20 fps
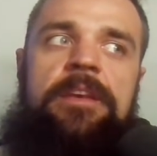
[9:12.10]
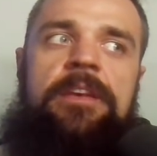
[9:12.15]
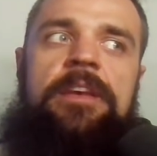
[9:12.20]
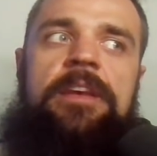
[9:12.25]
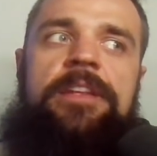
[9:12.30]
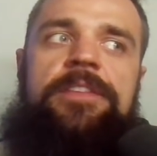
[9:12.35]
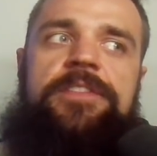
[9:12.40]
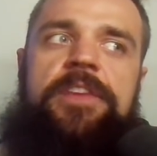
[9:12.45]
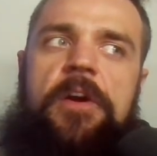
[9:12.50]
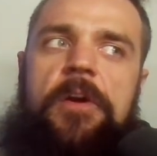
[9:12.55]

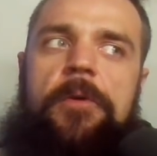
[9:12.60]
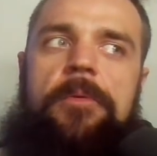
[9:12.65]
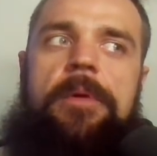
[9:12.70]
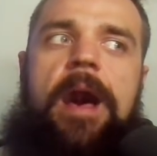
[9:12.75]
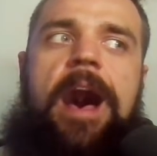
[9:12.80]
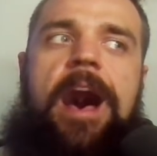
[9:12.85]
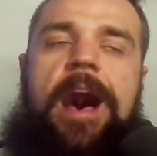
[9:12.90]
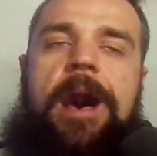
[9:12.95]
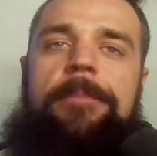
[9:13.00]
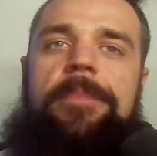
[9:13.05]
So
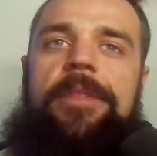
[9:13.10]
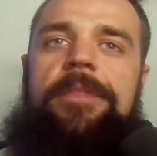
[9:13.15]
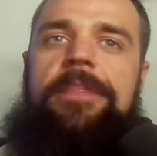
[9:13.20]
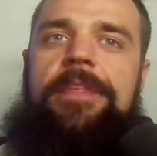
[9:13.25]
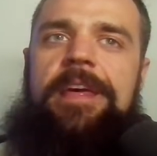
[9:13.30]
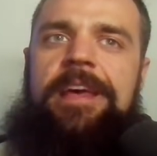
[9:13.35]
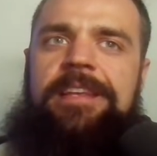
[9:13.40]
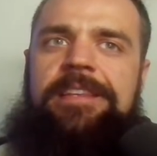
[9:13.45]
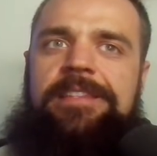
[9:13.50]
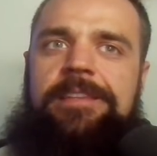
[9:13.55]

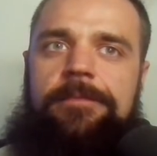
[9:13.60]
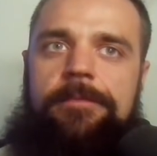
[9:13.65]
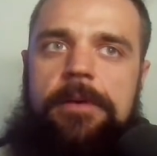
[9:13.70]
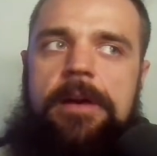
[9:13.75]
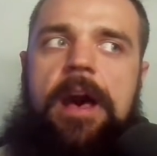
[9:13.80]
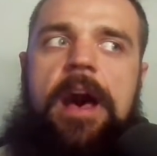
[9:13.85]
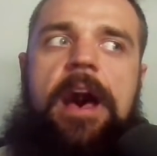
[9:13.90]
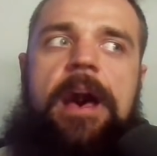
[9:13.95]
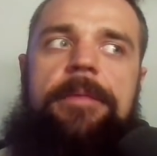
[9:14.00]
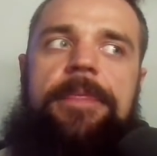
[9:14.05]
this
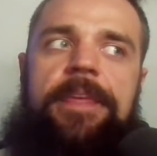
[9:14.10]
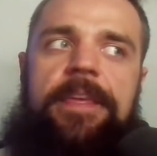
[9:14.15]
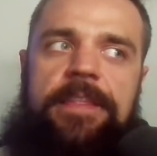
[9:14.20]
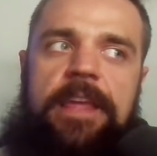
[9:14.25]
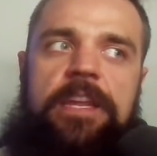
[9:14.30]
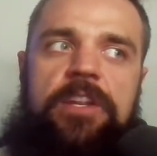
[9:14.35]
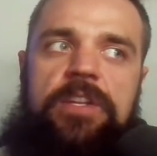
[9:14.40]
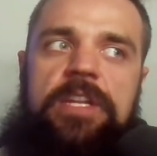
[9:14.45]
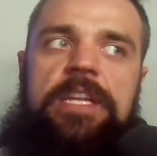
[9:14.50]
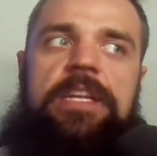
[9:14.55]
thing
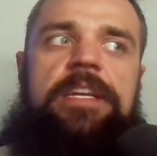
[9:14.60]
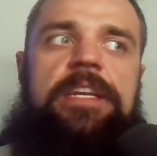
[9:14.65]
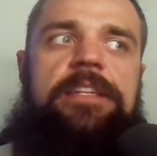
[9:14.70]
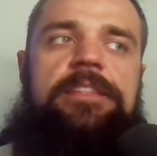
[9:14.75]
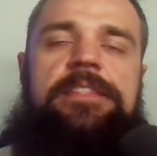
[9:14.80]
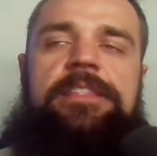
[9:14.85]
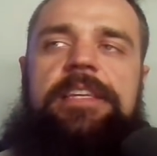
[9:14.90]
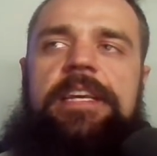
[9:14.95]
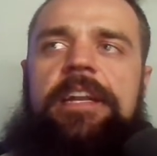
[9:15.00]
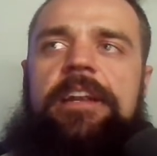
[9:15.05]
that you need to
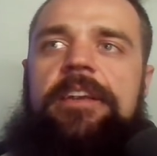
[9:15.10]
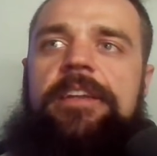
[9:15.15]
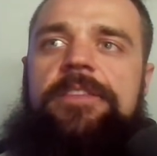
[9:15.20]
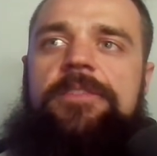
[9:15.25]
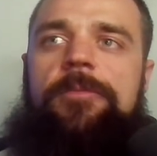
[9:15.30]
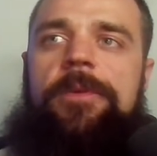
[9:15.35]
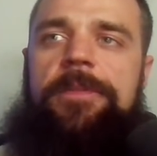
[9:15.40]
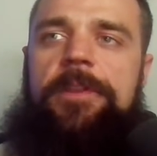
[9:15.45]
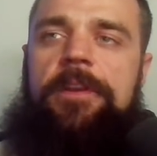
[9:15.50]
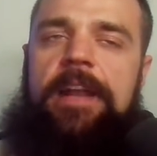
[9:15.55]
consider is
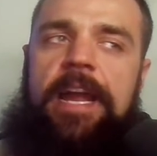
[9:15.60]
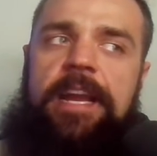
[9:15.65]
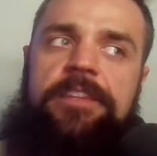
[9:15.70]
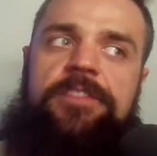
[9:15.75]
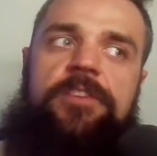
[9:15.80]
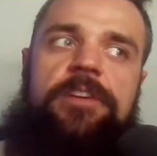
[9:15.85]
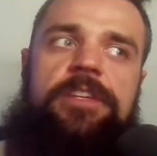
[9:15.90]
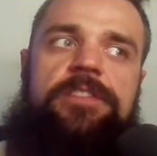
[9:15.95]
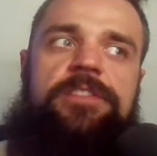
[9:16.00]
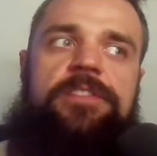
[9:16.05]
with your X
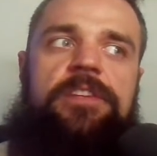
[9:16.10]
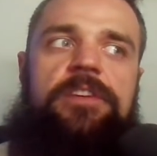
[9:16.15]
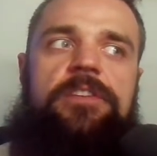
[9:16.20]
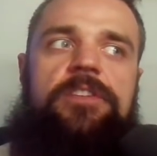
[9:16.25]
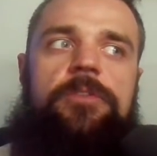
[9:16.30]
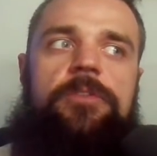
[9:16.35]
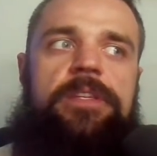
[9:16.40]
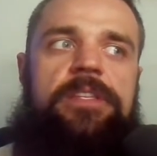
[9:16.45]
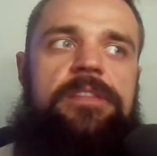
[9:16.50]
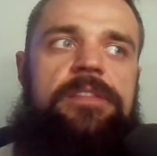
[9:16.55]
crystal,
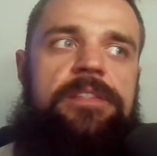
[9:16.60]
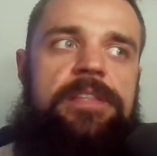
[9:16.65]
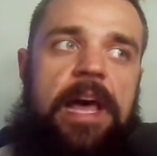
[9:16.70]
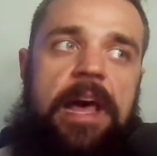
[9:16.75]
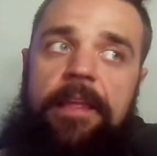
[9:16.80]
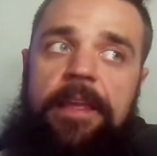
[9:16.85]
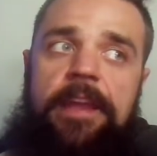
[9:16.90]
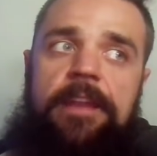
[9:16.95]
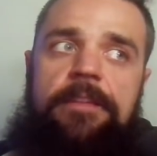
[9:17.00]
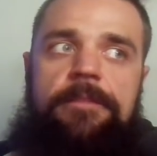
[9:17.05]
do we
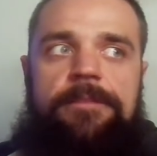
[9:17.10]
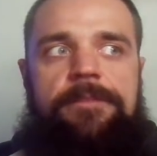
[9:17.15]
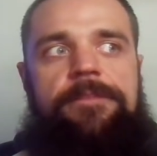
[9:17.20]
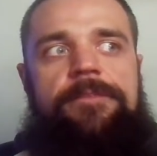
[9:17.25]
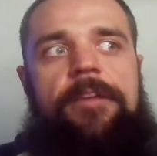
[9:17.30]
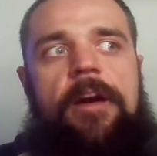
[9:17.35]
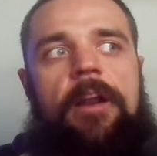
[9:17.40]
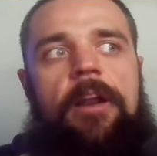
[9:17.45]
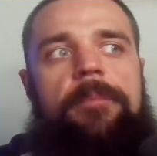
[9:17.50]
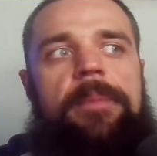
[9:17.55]
sell it,
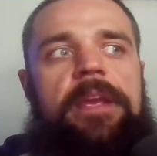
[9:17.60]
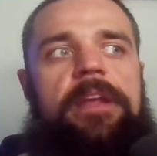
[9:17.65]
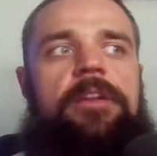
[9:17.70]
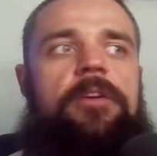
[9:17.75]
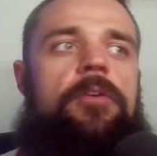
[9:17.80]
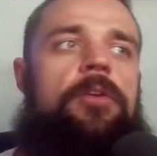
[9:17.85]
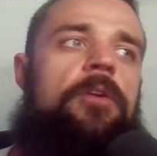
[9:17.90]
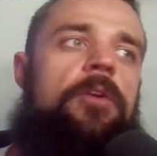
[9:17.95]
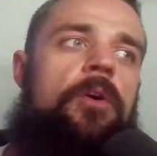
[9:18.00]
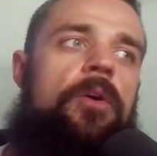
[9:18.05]
farm it,
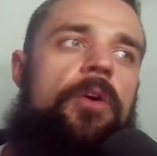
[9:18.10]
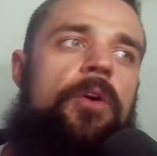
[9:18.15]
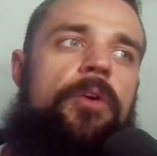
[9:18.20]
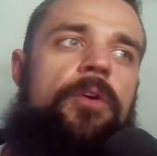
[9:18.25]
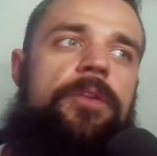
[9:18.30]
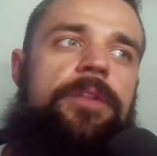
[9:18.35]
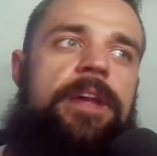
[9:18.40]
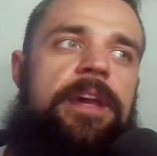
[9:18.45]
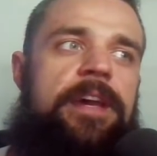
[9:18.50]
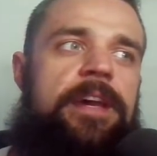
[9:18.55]
or
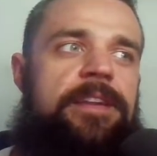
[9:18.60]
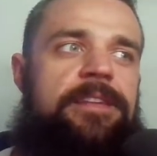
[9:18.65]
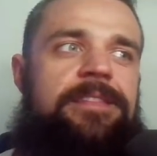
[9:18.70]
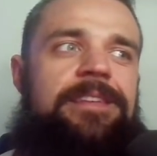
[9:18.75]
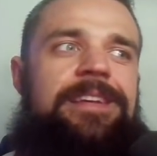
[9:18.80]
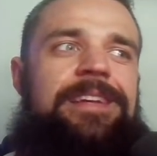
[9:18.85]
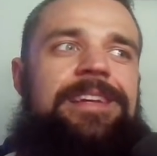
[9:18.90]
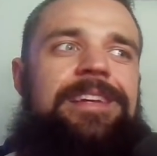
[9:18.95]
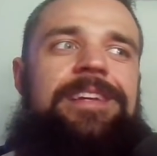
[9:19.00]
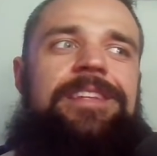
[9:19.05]
hold it?
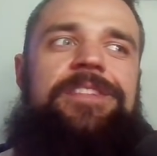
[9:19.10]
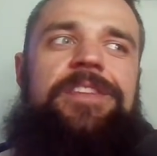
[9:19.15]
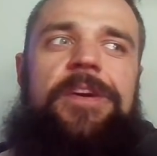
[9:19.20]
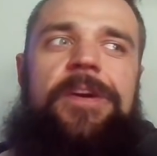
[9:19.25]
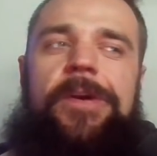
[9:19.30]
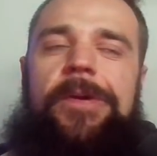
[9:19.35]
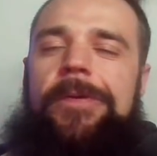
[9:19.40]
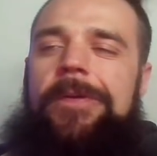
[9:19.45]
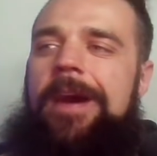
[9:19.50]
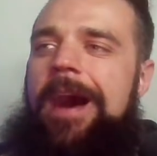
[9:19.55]

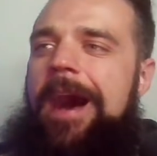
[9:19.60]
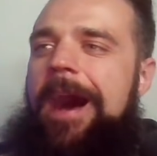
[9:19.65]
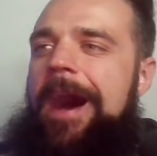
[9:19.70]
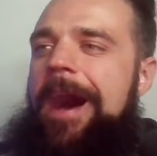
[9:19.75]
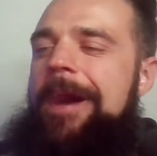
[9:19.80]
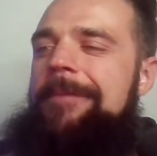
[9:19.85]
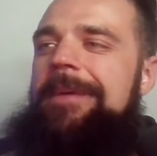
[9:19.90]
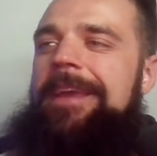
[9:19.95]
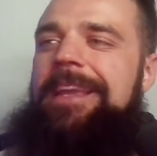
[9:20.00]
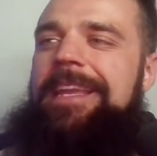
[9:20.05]
So
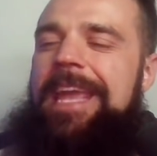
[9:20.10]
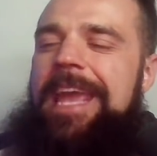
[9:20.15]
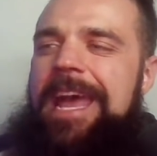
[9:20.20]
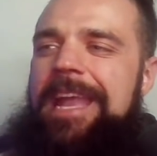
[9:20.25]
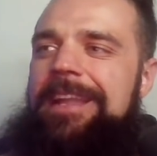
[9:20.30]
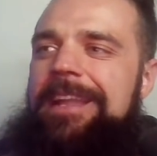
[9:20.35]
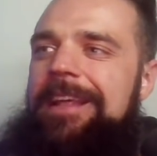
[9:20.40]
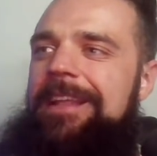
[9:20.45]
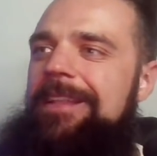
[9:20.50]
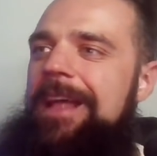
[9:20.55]

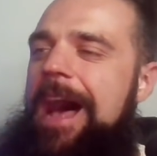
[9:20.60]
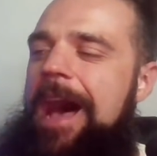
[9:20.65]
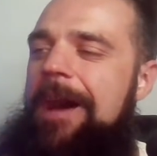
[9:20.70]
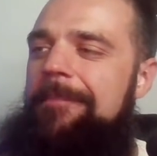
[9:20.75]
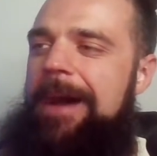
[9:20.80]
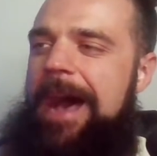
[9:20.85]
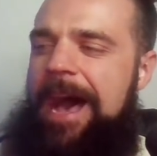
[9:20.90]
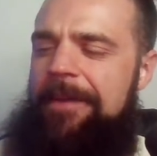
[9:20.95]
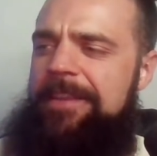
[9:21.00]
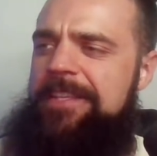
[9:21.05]
again,
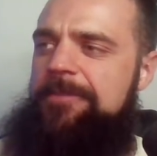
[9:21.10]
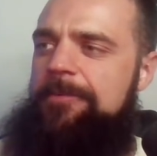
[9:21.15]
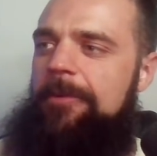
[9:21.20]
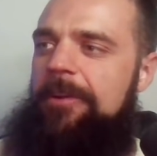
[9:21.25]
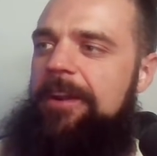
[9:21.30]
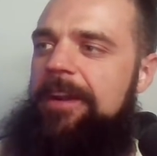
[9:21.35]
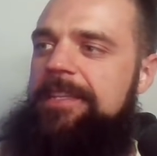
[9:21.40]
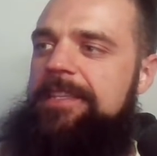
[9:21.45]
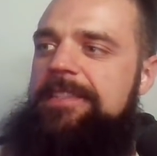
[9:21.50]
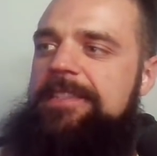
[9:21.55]
how this
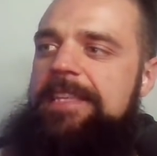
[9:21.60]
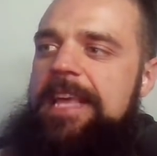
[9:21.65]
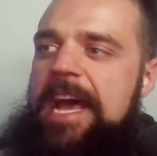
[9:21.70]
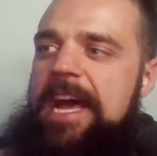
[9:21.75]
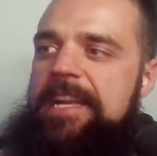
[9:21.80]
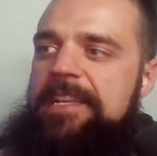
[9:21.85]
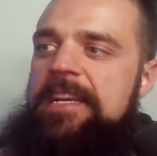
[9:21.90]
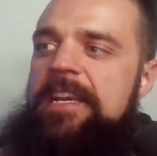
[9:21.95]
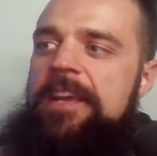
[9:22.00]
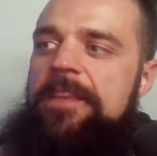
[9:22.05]
works is
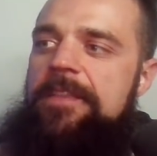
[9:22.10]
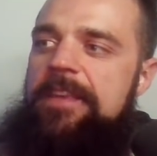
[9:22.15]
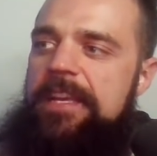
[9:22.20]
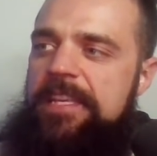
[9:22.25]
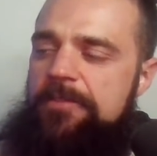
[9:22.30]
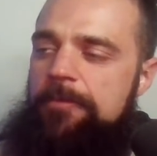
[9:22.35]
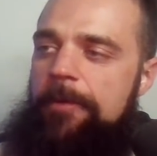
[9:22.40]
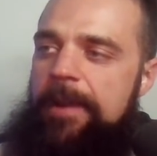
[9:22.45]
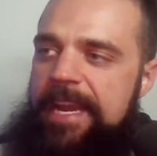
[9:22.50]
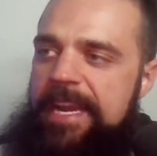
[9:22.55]
that
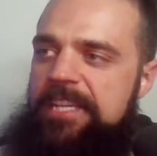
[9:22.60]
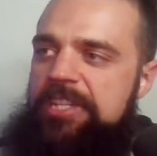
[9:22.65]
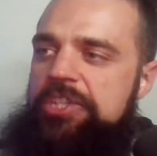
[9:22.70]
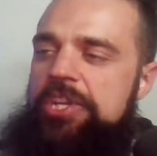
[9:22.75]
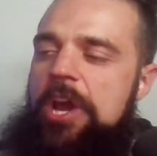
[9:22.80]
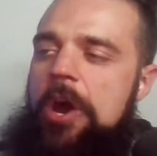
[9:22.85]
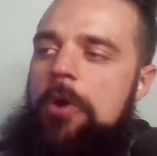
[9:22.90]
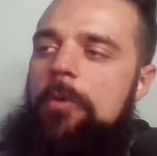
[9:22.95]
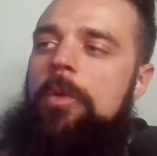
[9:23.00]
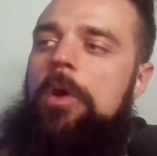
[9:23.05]
this
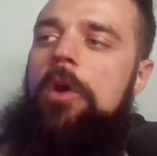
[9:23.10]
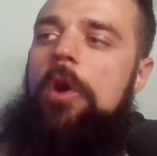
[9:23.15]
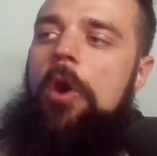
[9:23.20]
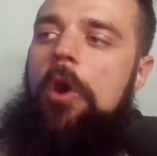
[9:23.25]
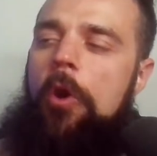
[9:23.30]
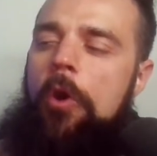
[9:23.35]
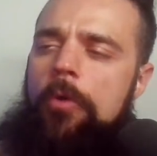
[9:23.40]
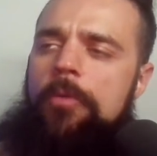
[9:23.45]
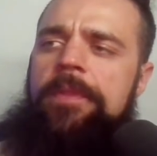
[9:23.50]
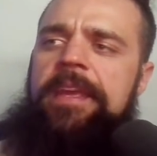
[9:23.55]
ratio will
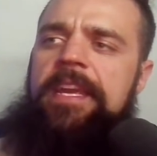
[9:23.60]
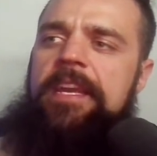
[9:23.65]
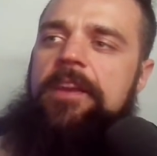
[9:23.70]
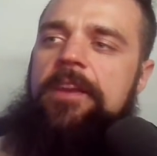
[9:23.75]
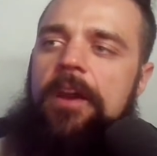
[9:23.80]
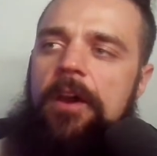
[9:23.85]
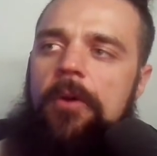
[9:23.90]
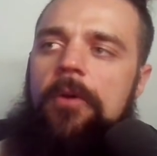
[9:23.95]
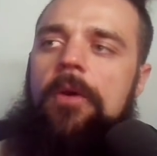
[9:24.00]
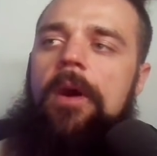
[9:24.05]
only
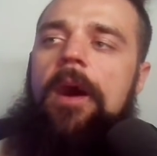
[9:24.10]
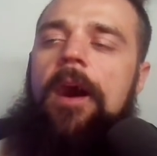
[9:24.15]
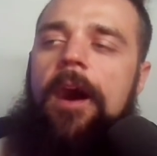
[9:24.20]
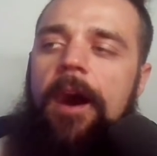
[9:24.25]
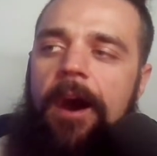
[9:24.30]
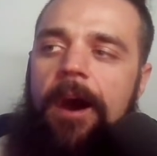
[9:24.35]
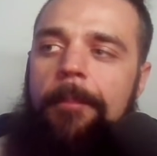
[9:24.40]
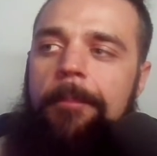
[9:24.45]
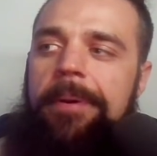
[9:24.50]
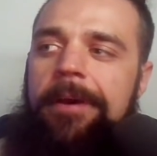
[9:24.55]
go
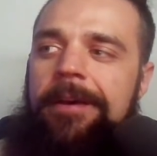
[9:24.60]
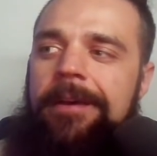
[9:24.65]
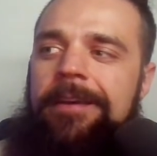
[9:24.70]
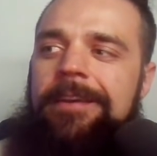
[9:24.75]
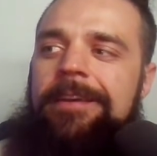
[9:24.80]
up.